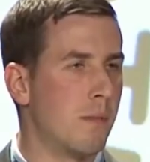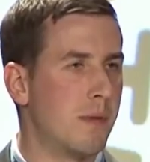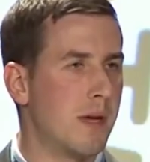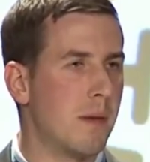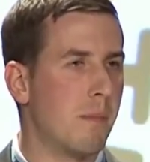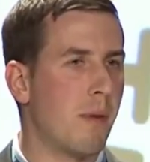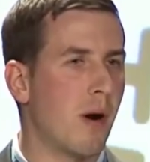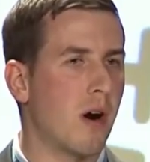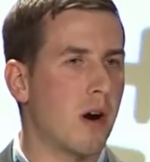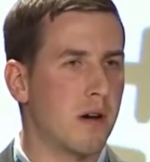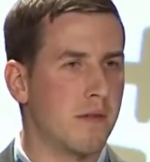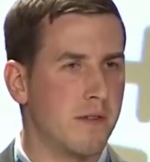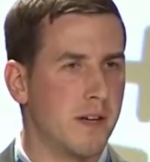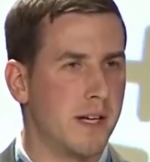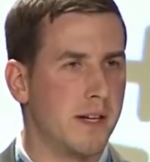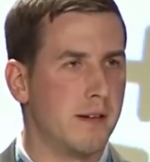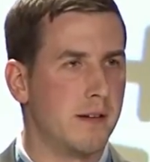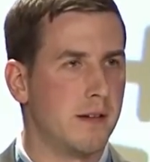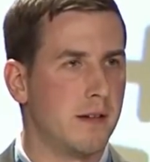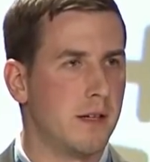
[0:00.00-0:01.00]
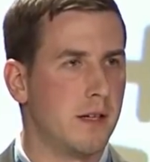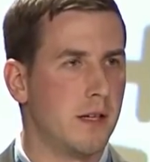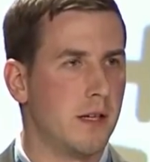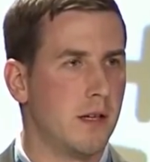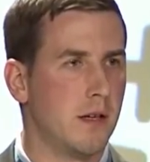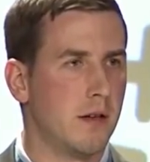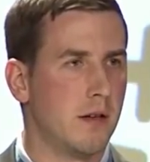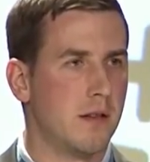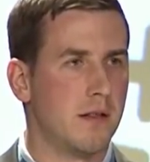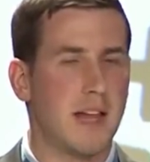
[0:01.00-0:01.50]
to be a part of it,
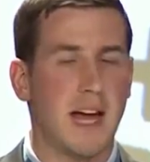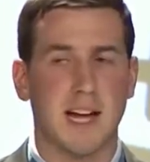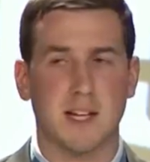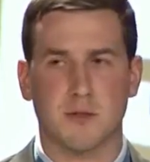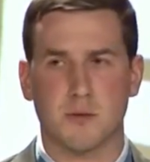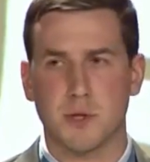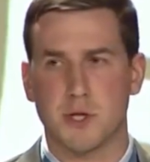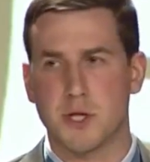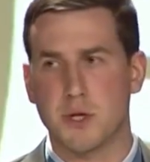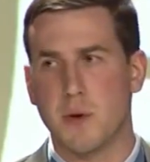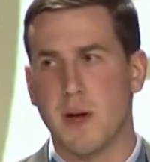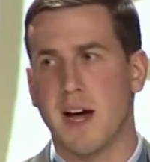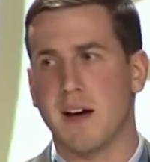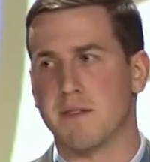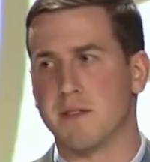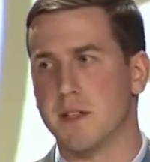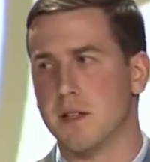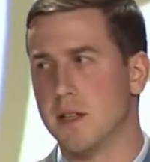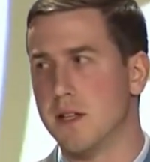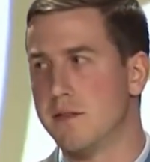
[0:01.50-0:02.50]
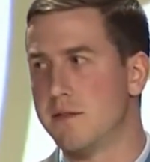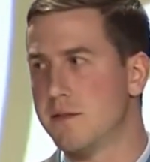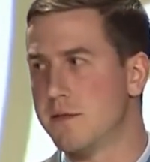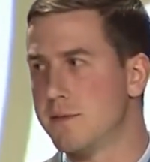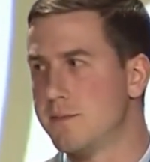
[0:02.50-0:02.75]
that's what you have to live.